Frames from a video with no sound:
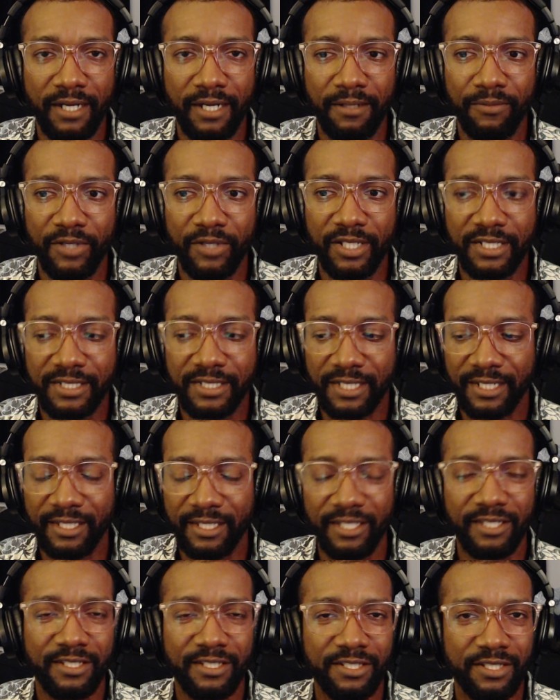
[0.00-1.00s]
Because I think
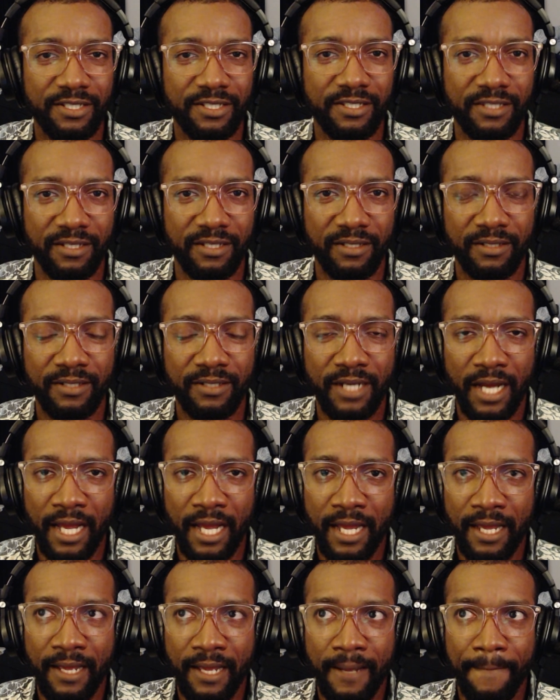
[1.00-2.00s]
this is the
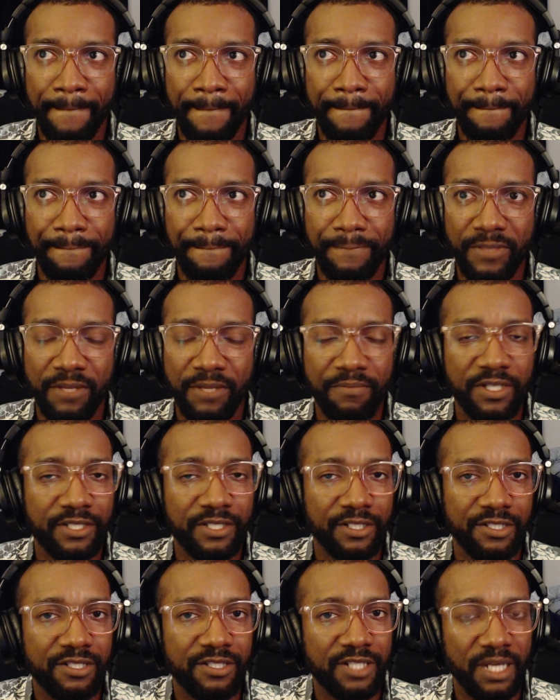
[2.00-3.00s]

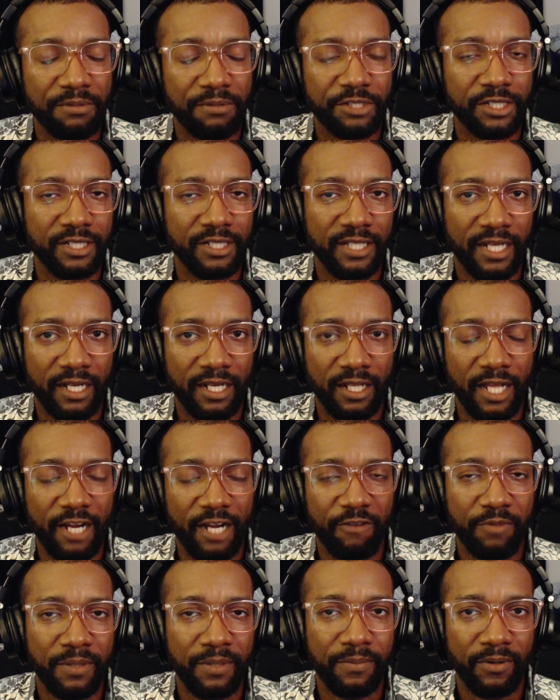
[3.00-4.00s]
misconception that a lot of people